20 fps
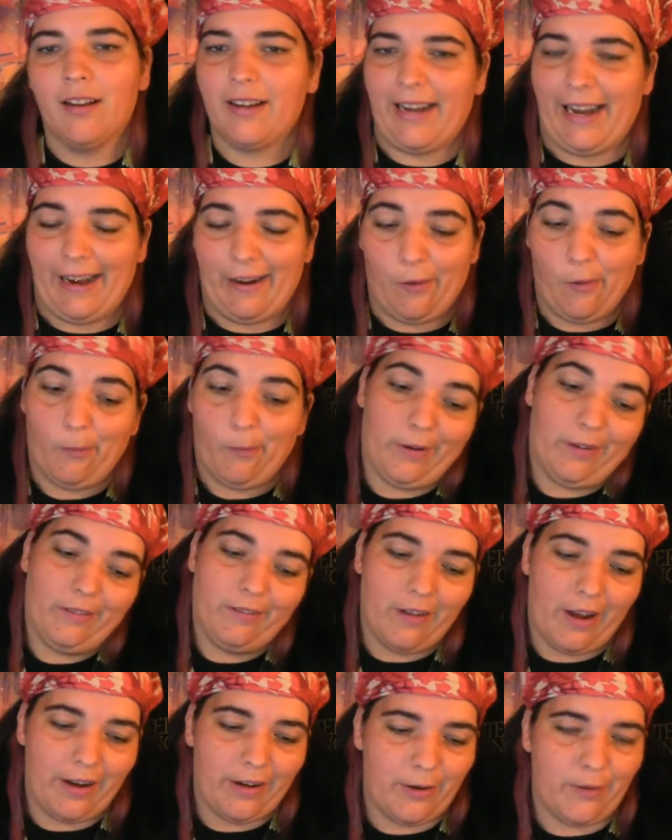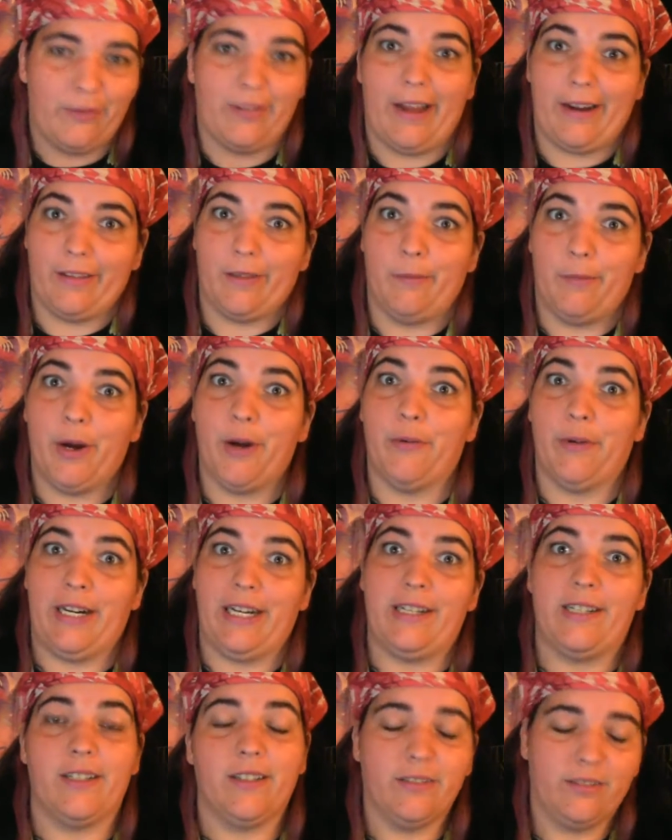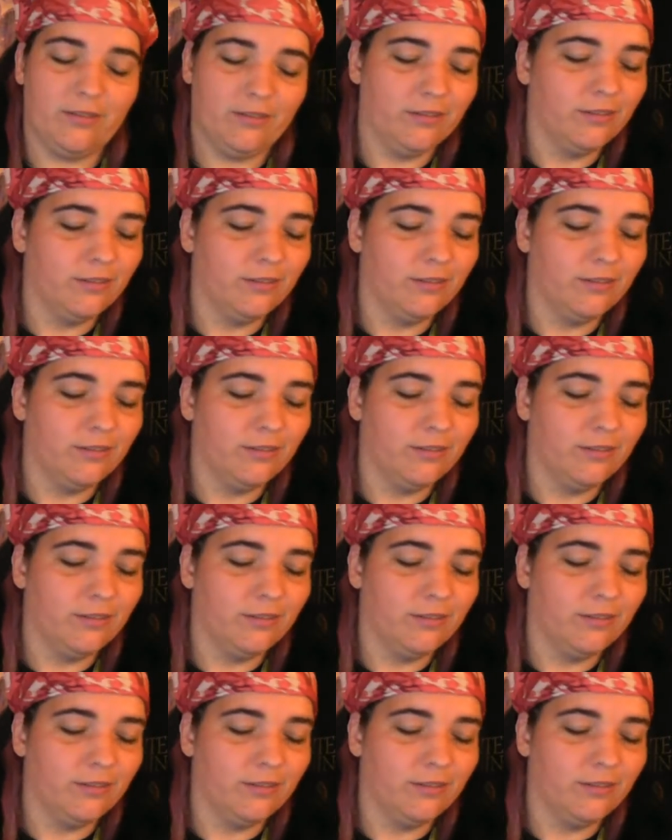Can't help it. I do like the ponies.